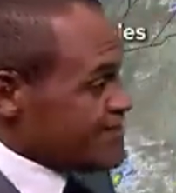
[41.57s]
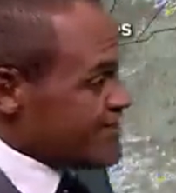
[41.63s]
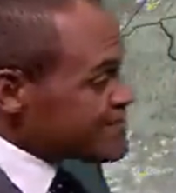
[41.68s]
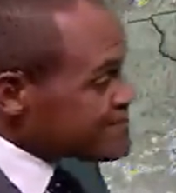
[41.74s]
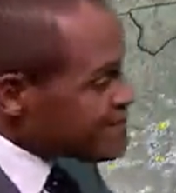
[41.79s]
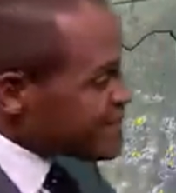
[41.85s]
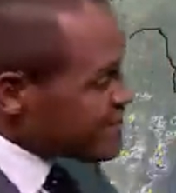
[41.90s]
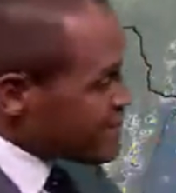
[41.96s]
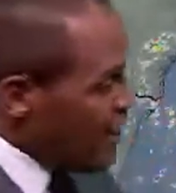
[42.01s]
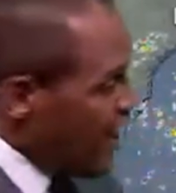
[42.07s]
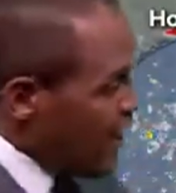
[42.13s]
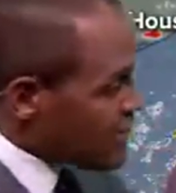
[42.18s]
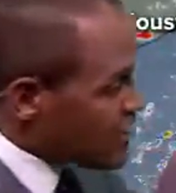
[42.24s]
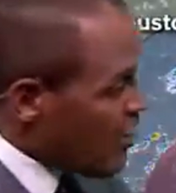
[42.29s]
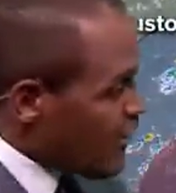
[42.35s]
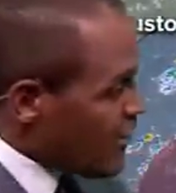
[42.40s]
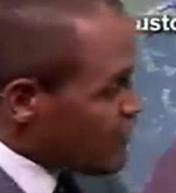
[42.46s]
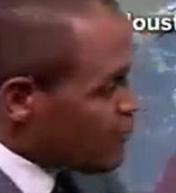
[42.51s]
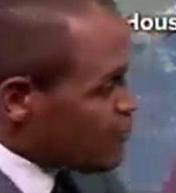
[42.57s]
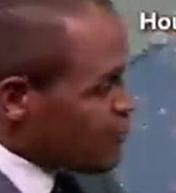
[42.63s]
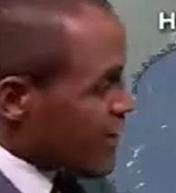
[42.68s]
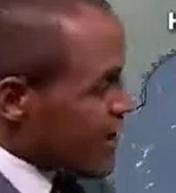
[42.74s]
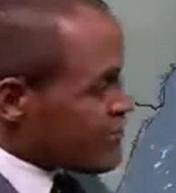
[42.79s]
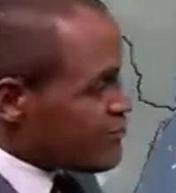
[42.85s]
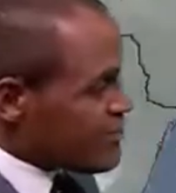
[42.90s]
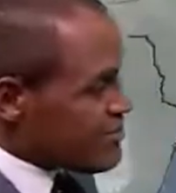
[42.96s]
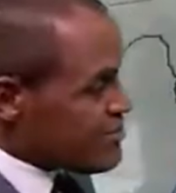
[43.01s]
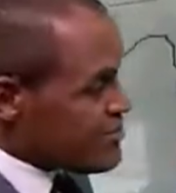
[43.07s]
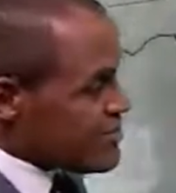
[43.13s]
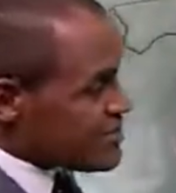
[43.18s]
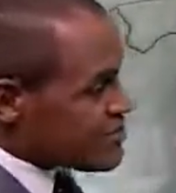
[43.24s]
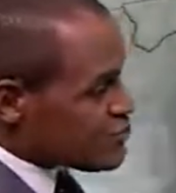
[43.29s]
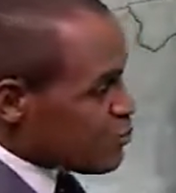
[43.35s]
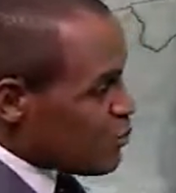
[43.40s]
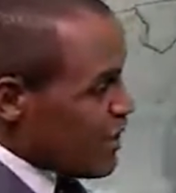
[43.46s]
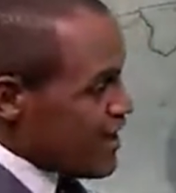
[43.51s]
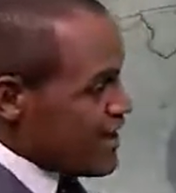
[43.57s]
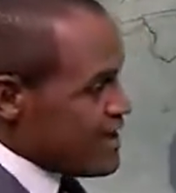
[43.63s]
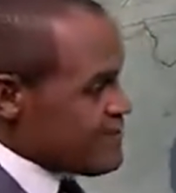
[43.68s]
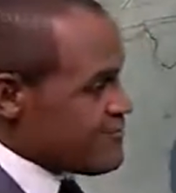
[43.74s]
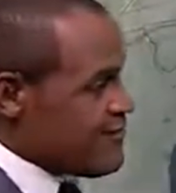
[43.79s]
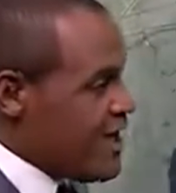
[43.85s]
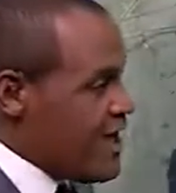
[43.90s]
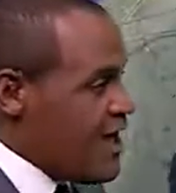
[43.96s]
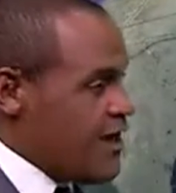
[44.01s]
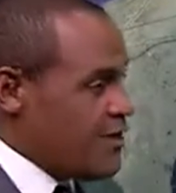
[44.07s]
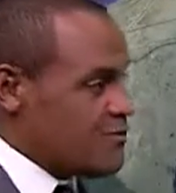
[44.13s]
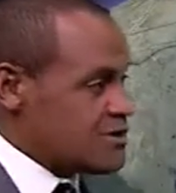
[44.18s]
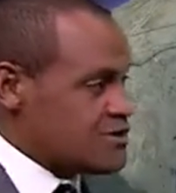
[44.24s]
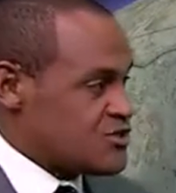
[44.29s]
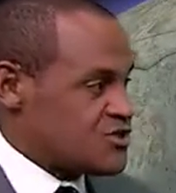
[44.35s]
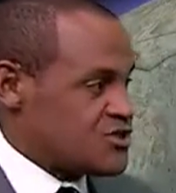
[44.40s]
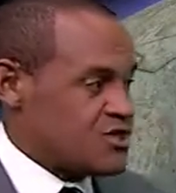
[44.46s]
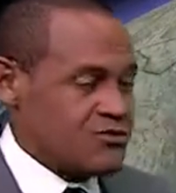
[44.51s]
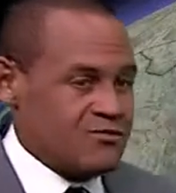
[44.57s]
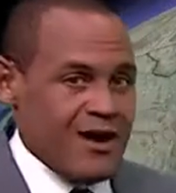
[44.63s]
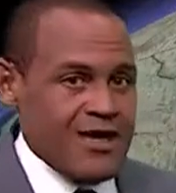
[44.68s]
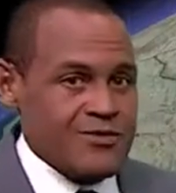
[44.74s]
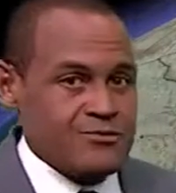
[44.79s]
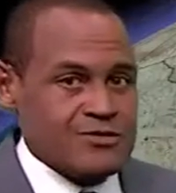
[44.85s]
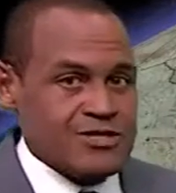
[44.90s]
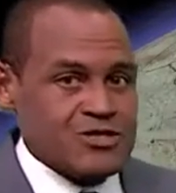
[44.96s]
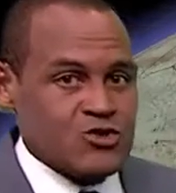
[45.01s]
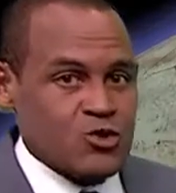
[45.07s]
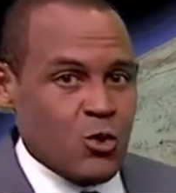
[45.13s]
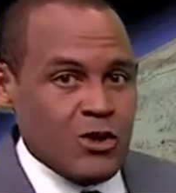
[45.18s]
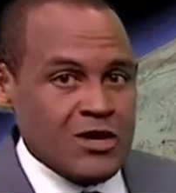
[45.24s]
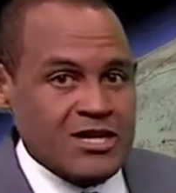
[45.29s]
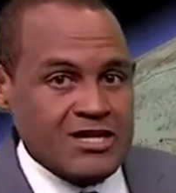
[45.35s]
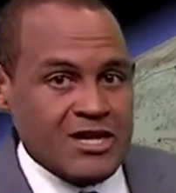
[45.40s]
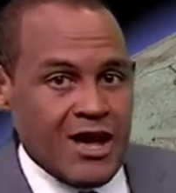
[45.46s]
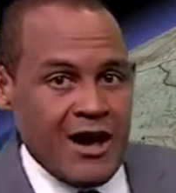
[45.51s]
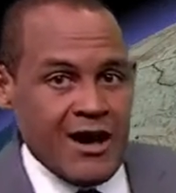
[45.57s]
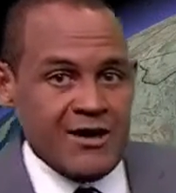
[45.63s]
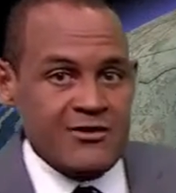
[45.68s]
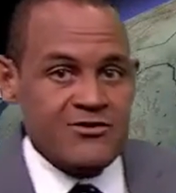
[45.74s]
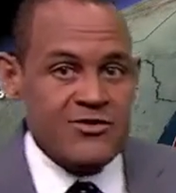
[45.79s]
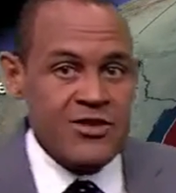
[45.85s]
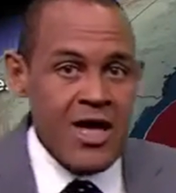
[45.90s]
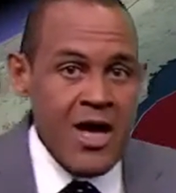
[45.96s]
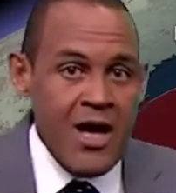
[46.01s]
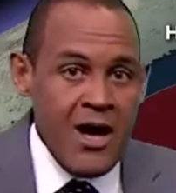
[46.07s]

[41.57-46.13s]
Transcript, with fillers: That's been the ongoing trend with this wave, which is still rather disorganized.